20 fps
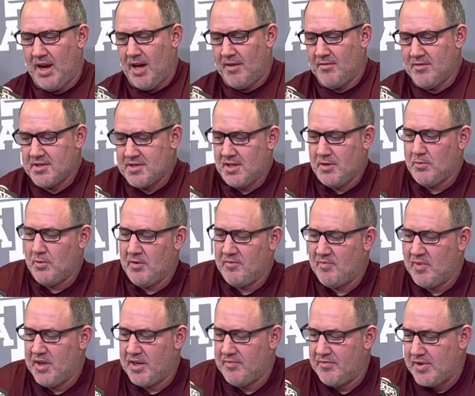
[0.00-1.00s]
obviously we've
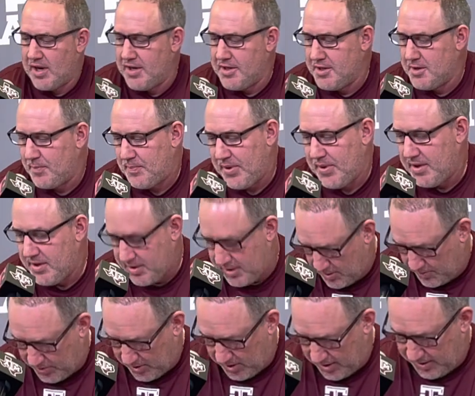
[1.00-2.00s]
been very dependent
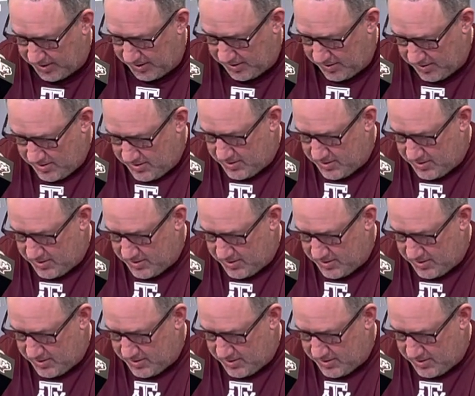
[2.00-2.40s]
upon it,